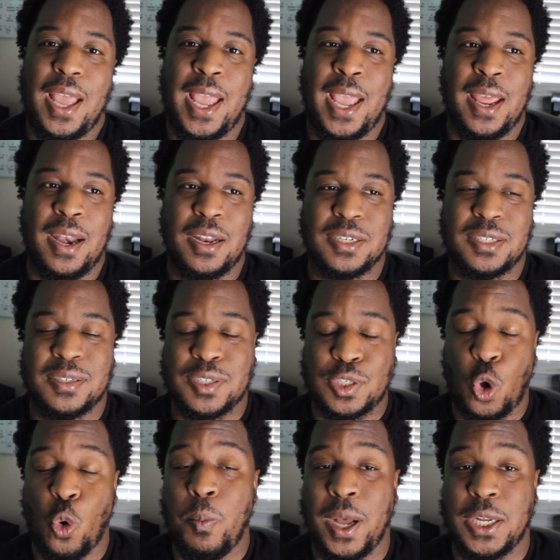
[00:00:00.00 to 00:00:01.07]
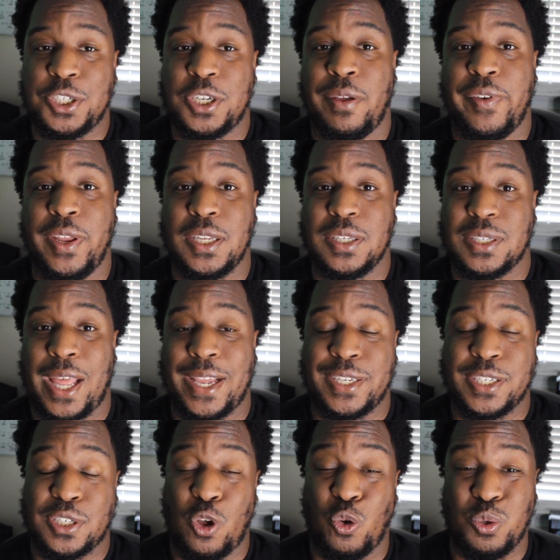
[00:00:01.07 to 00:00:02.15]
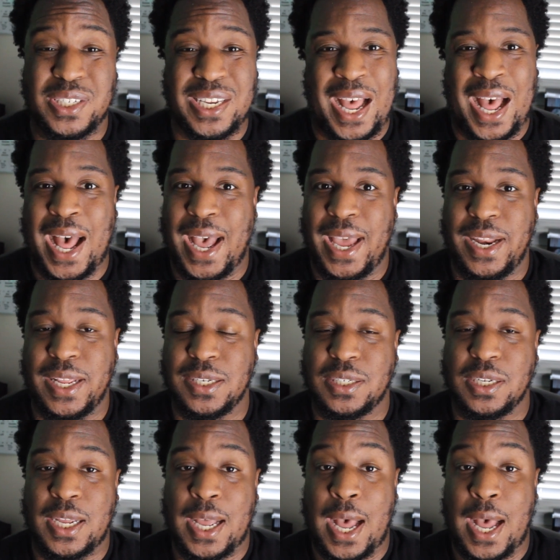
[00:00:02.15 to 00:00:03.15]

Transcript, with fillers: And so much of it is like so tied into